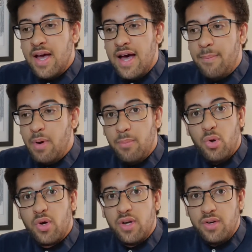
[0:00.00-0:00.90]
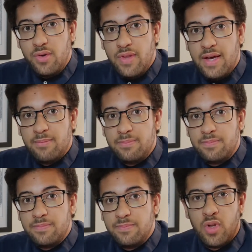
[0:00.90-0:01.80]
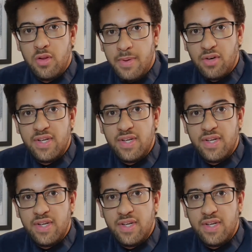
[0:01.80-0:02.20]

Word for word: Uh, but I'm not going to do that. One of the big